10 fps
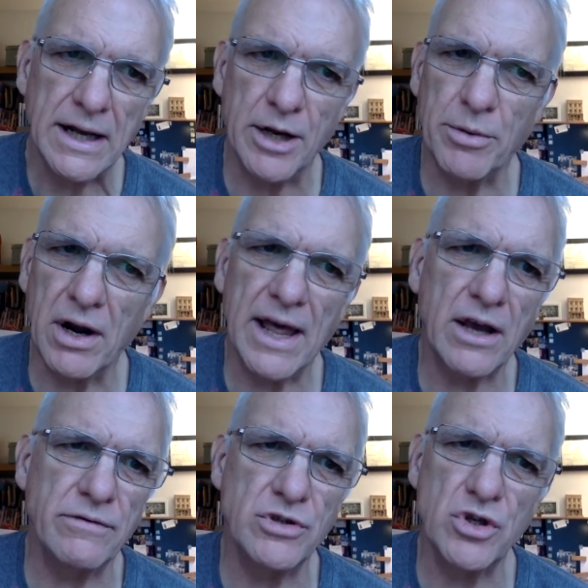and about
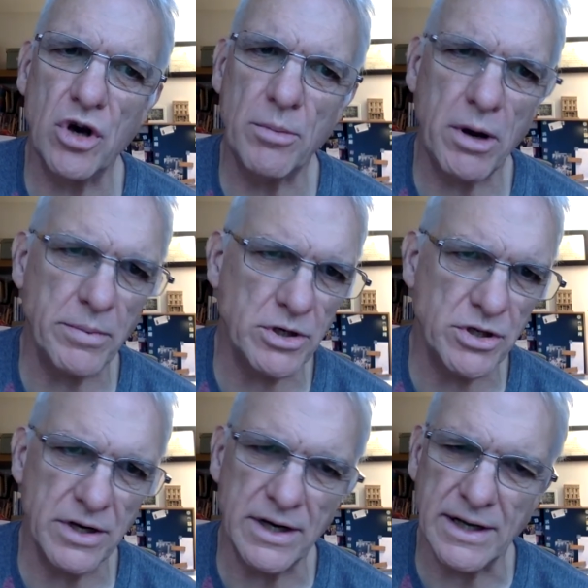lack of job
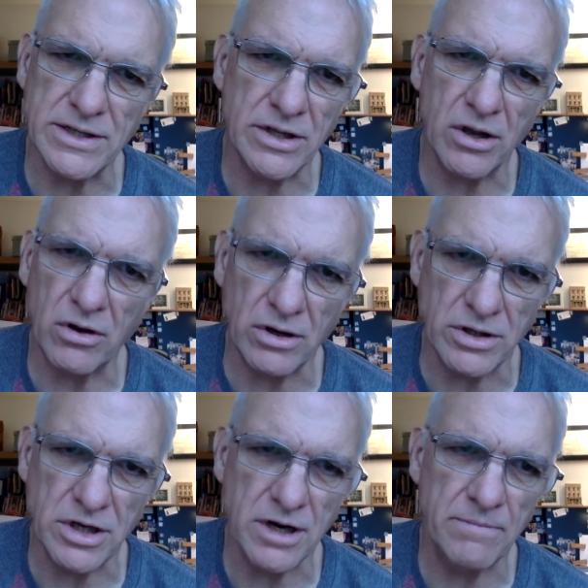opportunities in the long
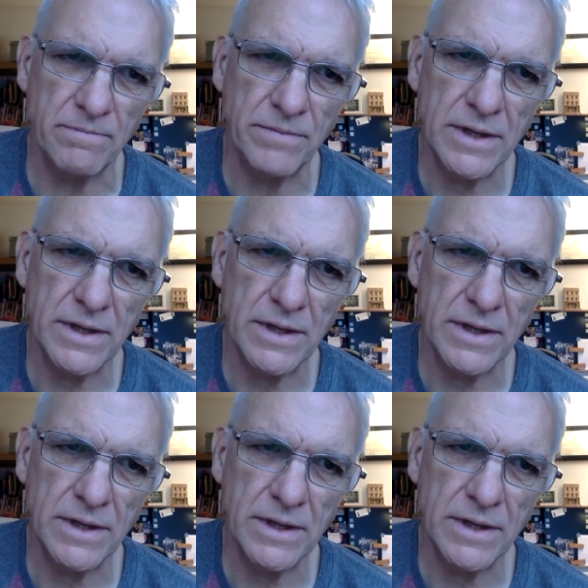term.